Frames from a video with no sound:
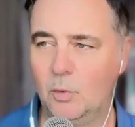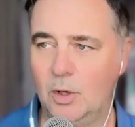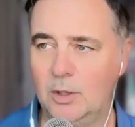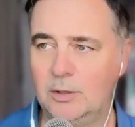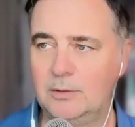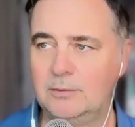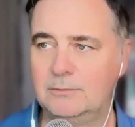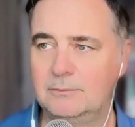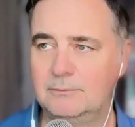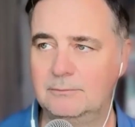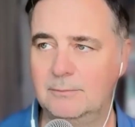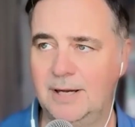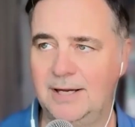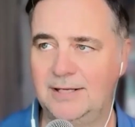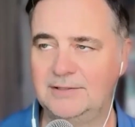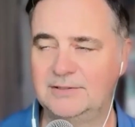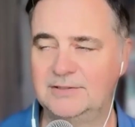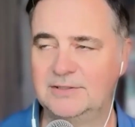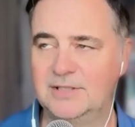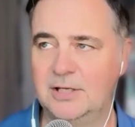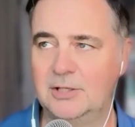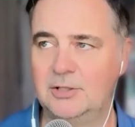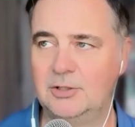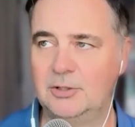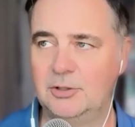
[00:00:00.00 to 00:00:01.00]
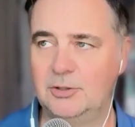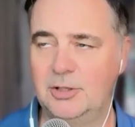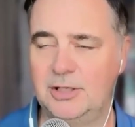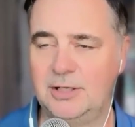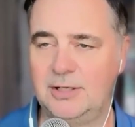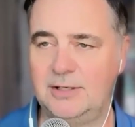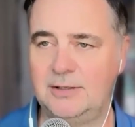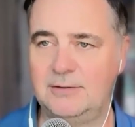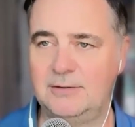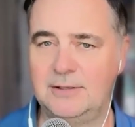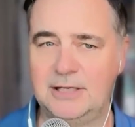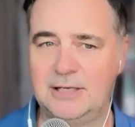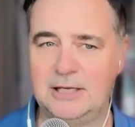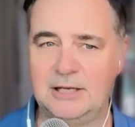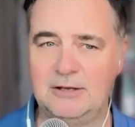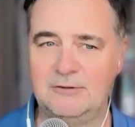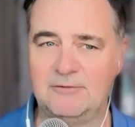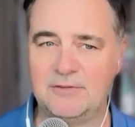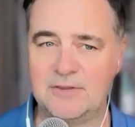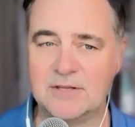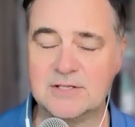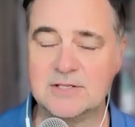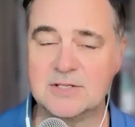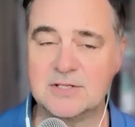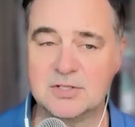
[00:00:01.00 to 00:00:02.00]
one mindset you need
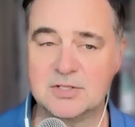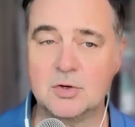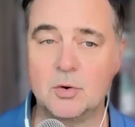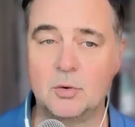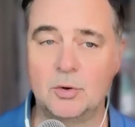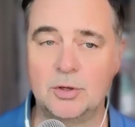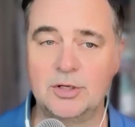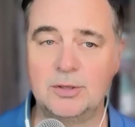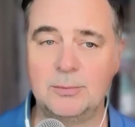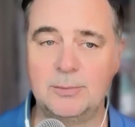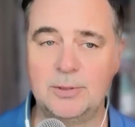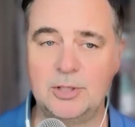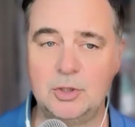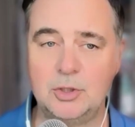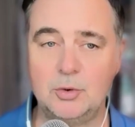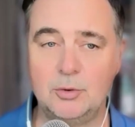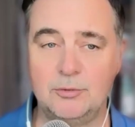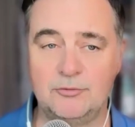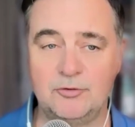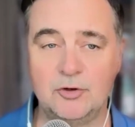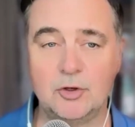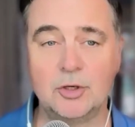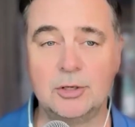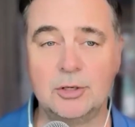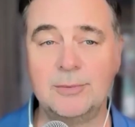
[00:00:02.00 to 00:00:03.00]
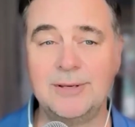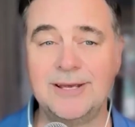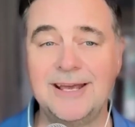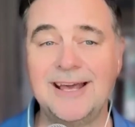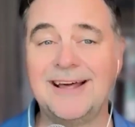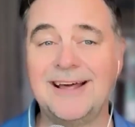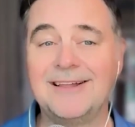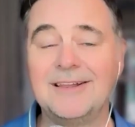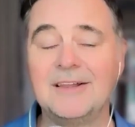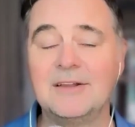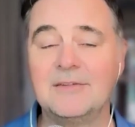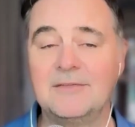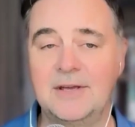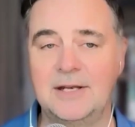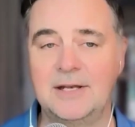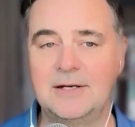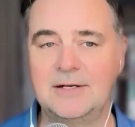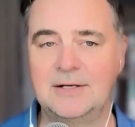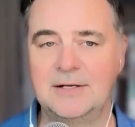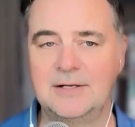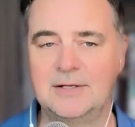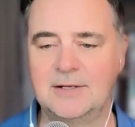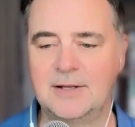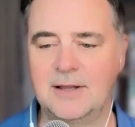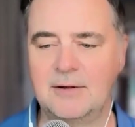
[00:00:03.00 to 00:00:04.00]
if this is going to be you, if you're going to be
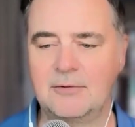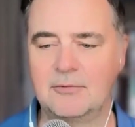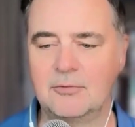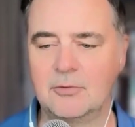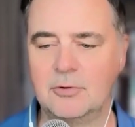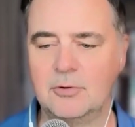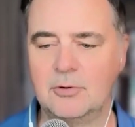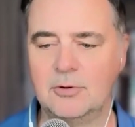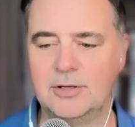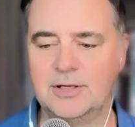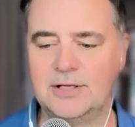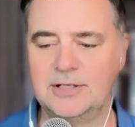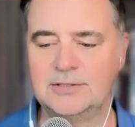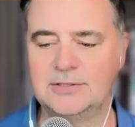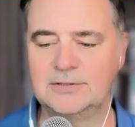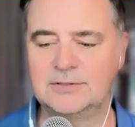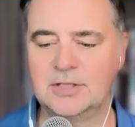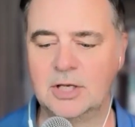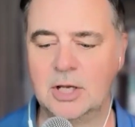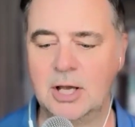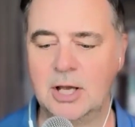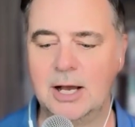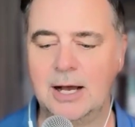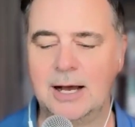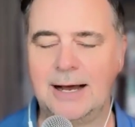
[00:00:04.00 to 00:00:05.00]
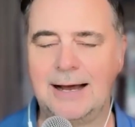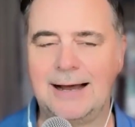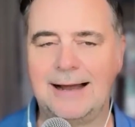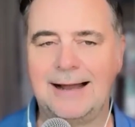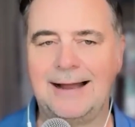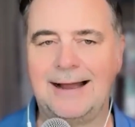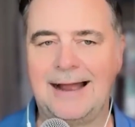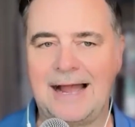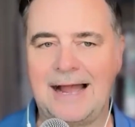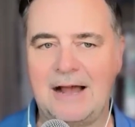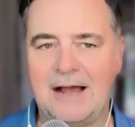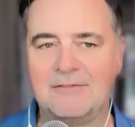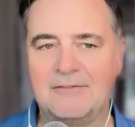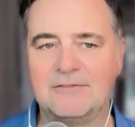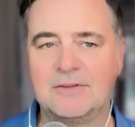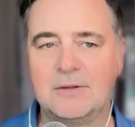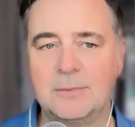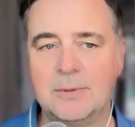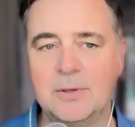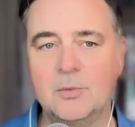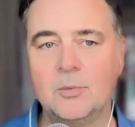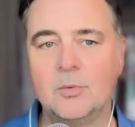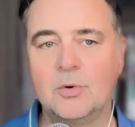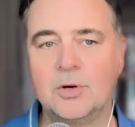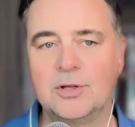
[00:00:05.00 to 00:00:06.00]
elevated into that role, is I have
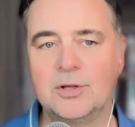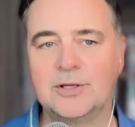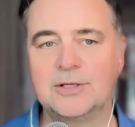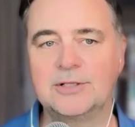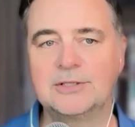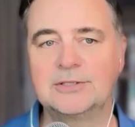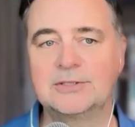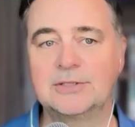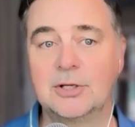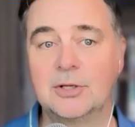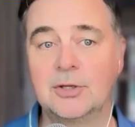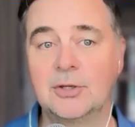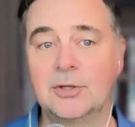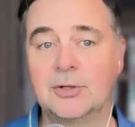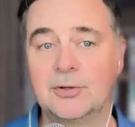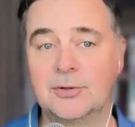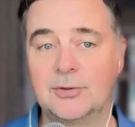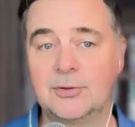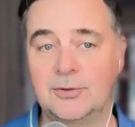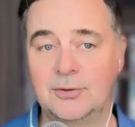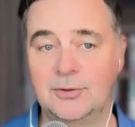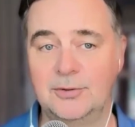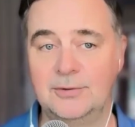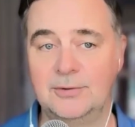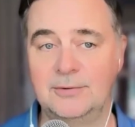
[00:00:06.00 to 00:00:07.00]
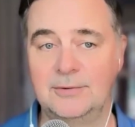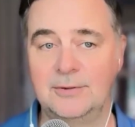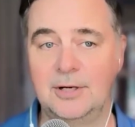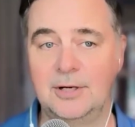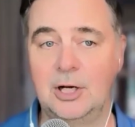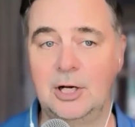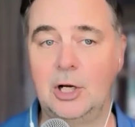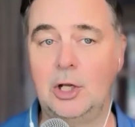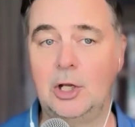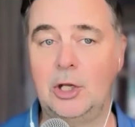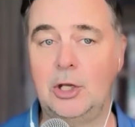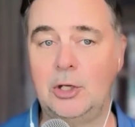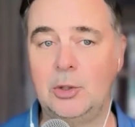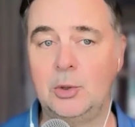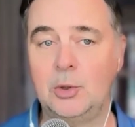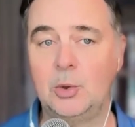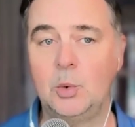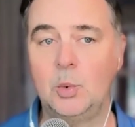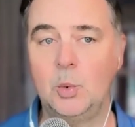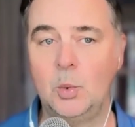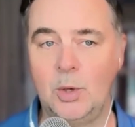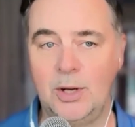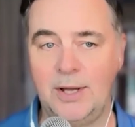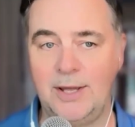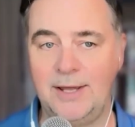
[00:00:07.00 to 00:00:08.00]
to be willing to learn a
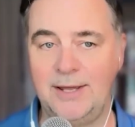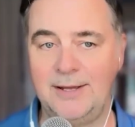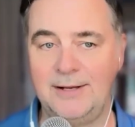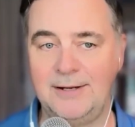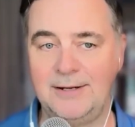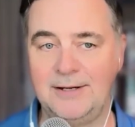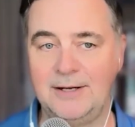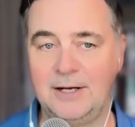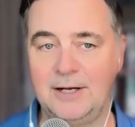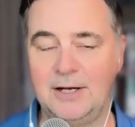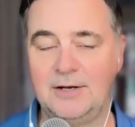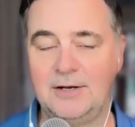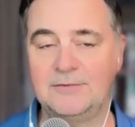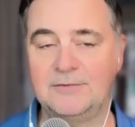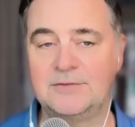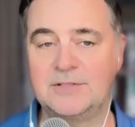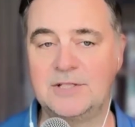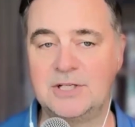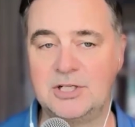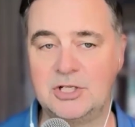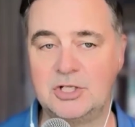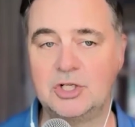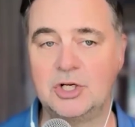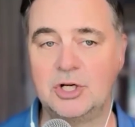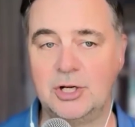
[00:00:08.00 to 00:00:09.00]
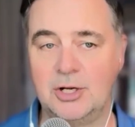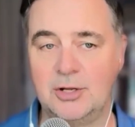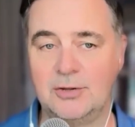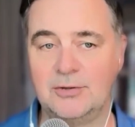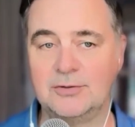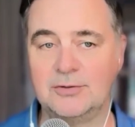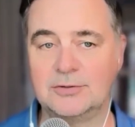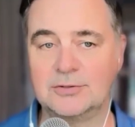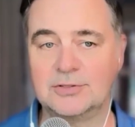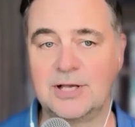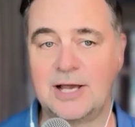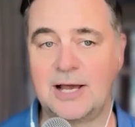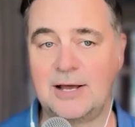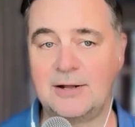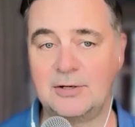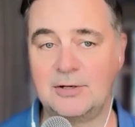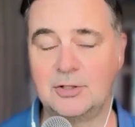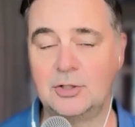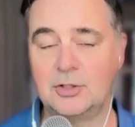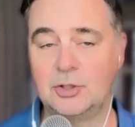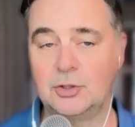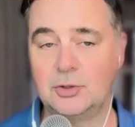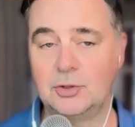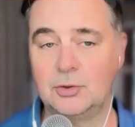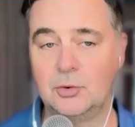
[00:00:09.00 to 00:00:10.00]
new way of teaching others how
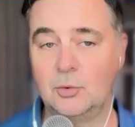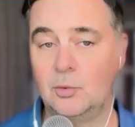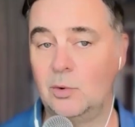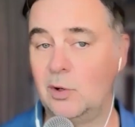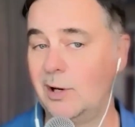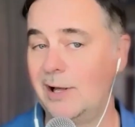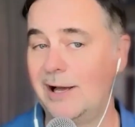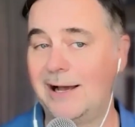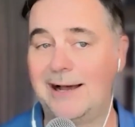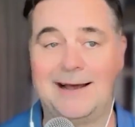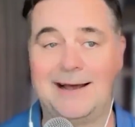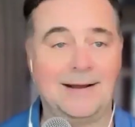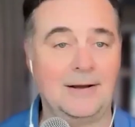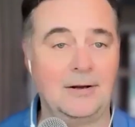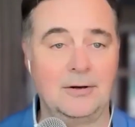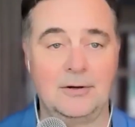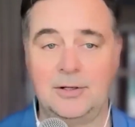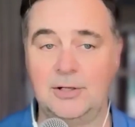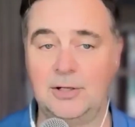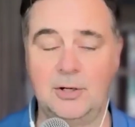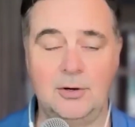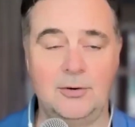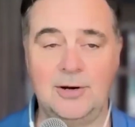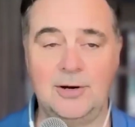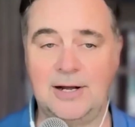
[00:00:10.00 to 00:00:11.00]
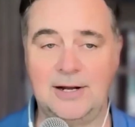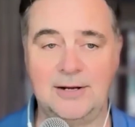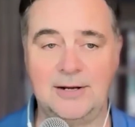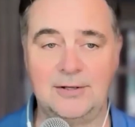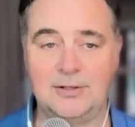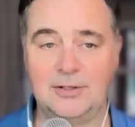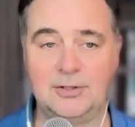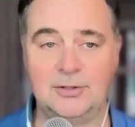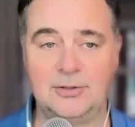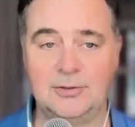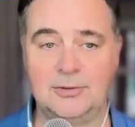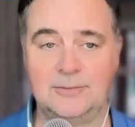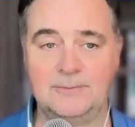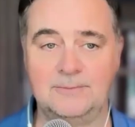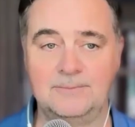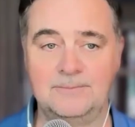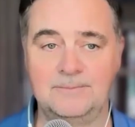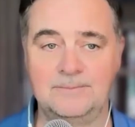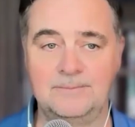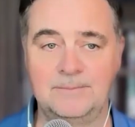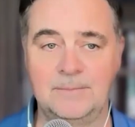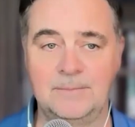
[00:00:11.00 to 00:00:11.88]
to do what I already know how to do.